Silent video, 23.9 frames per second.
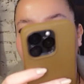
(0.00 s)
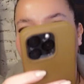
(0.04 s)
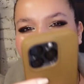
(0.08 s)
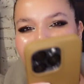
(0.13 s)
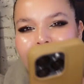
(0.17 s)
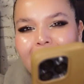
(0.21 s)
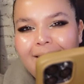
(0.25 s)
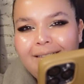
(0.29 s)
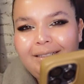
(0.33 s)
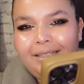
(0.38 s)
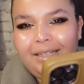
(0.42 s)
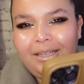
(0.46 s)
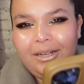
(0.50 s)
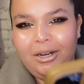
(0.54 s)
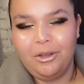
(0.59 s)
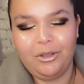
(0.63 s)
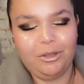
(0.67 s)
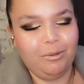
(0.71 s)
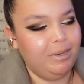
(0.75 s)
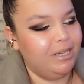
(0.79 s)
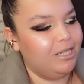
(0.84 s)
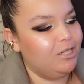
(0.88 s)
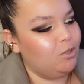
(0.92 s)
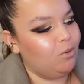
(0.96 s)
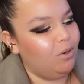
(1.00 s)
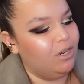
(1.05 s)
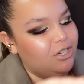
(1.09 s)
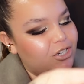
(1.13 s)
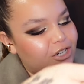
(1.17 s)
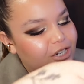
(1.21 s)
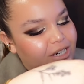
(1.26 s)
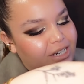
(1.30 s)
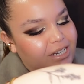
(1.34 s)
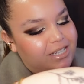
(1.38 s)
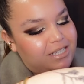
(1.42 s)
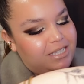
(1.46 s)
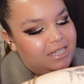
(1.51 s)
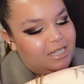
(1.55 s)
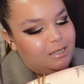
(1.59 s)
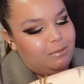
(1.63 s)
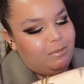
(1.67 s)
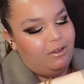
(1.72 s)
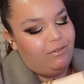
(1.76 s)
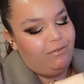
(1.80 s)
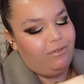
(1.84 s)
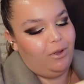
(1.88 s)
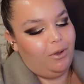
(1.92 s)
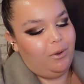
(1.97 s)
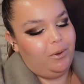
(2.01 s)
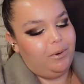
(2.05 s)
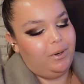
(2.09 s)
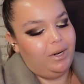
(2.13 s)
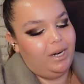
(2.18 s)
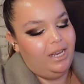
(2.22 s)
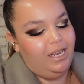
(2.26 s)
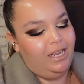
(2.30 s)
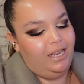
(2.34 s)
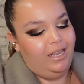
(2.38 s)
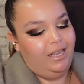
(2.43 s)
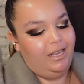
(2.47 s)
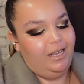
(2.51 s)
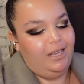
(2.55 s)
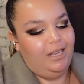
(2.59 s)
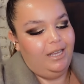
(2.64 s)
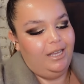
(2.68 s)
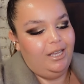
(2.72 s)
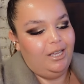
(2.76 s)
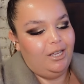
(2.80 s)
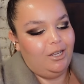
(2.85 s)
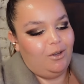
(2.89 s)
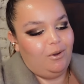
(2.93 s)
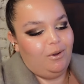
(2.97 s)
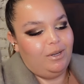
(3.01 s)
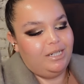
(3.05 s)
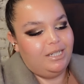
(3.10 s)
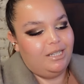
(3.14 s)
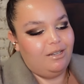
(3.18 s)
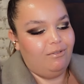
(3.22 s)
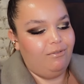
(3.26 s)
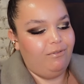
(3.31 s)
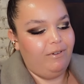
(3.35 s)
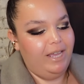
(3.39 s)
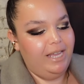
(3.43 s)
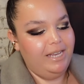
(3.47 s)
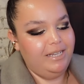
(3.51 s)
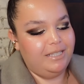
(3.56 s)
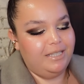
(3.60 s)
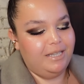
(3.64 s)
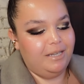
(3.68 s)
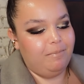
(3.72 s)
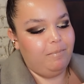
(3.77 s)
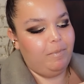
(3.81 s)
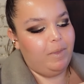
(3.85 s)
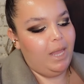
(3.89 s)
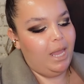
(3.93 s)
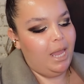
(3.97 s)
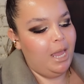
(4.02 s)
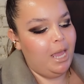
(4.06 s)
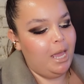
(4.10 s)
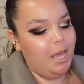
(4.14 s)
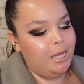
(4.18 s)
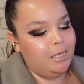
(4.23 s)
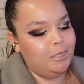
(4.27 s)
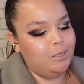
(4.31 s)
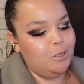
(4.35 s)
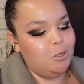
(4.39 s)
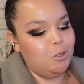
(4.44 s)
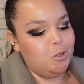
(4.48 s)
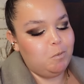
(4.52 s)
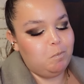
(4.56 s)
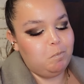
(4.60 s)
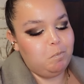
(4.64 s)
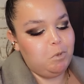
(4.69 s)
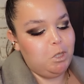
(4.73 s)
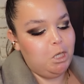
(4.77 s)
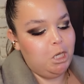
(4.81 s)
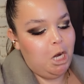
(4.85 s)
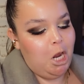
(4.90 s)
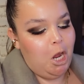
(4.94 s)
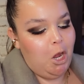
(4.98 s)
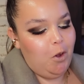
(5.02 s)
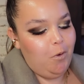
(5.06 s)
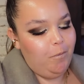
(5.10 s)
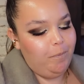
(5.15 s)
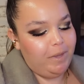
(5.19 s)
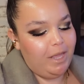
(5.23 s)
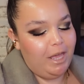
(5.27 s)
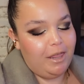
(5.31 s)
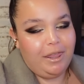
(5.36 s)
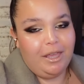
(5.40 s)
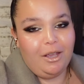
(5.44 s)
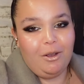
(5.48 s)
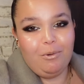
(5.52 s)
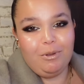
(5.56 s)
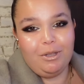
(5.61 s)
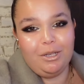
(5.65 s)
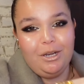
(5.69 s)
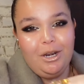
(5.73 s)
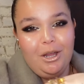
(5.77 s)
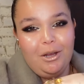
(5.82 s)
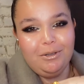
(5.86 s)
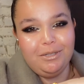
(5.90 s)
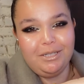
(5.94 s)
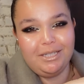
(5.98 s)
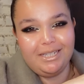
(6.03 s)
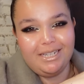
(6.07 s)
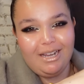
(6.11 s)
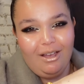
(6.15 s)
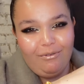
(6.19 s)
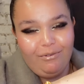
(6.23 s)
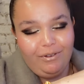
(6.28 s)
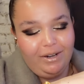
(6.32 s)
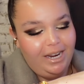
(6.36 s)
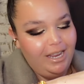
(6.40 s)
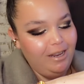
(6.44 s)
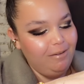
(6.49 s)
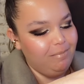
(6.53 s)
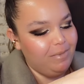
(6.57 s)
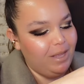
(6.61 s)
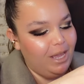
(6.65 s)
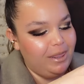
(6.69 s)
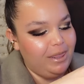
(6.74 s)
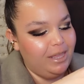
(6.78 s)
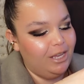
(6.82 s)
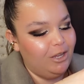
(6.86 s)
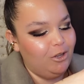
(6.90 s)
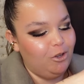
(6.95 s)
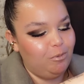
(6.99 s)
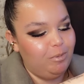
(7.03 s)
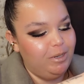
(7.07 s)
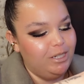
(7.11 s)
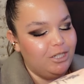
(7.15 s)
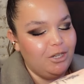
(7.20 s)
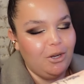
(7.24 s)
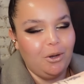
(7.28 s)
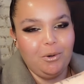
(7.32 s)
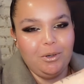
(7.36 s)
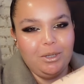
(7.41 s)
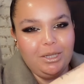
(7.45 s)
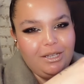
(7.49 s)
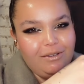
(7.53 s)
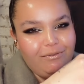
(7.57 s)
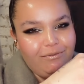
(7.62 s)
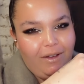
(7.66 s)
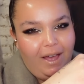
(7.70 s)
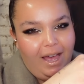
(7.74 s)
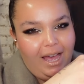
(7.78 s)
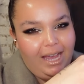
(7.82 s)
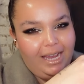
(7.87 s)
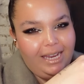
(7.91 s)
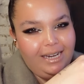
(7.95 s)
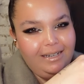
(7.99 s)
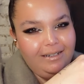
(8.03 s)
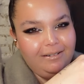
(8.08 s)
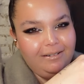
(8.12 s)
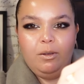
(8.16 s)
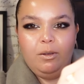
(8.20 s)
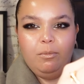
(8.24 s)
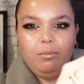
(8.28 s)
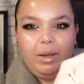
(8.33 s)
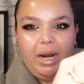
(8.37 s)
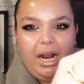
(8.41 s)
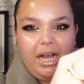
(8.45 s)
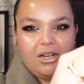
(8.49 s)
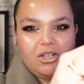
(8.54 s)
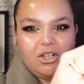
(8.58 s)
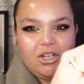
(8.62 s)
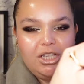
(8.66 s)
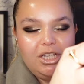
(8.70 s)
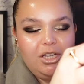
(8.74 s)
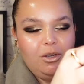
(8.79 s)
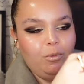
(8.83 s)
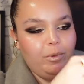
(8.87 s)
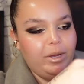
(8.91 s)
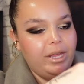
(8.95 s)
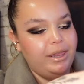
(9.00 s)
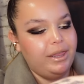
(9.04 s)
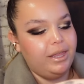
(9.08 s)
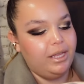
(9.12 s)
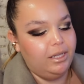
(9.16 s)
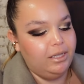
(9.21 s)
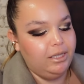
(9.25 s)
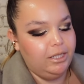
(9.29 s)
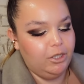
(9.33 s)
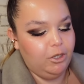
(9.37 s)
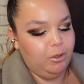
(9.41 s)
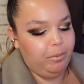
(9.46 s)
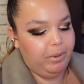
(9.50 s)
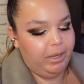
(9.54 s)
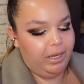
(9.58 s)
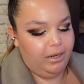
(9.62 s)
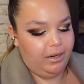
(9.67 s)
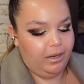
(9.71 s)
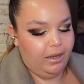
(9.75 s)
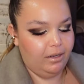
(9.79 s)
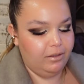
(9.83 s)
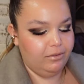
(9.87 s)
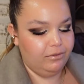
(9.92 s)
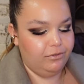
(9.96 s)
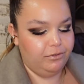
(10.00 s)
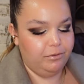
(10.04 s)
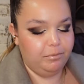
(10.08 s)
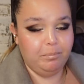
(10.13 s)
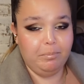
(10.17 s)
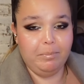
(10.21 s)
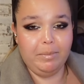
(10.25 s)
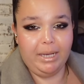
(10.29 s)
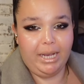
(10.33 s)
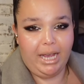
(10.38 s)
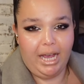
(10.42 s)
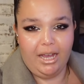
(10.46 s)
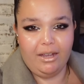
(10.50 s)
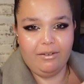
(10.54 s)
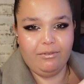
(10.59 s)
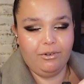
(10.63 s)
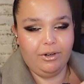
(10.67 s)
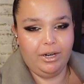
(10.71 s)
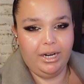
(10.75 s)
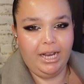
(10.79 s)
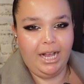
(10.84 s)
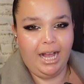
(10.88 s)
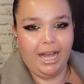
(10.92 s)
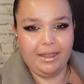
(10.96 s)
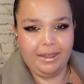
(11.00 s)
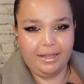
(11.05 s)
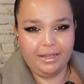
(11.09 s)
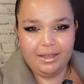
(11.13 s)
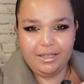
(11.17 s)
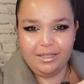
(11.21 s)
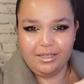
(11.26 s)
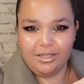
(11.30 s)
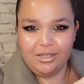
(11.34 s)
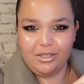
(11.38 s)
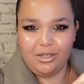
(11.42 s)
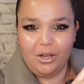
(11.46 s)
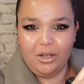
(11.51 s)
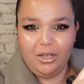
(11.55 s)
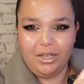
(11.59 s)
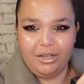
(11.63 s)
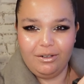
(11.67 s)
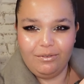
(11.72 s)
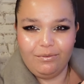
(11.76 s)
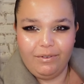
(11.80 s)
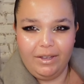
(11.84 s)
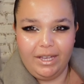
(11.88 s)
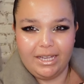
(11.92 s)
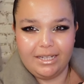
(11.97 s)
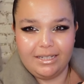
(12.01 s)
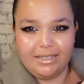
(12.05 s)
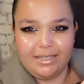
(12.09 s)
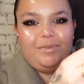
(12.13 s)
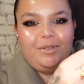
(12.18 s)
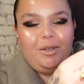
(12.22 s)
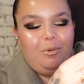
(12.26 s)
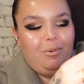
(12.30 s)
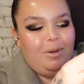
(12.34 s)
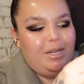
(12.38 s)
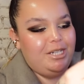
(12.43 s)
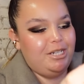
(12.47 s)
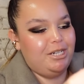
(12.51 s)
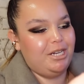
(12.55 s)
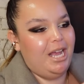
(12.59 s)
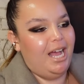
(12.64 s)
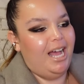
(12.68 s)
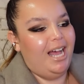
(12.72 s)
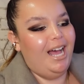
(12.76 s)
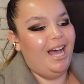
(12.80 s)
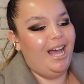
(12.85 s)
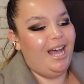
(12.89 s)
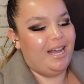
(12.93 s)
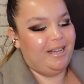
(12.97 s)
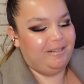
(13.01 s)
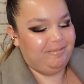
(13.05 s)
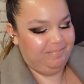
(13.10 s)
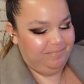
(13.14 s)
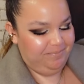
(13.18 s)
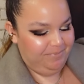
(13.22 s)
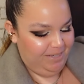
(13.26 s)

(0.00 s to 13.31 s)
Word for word: then, you know, the biggest question is, is my phone going to fit? And, you know, I think with no stuff in it, I think it would be totally fine. But actually with a little bit of MacGyvering, I think this is all gonna fit, which haha.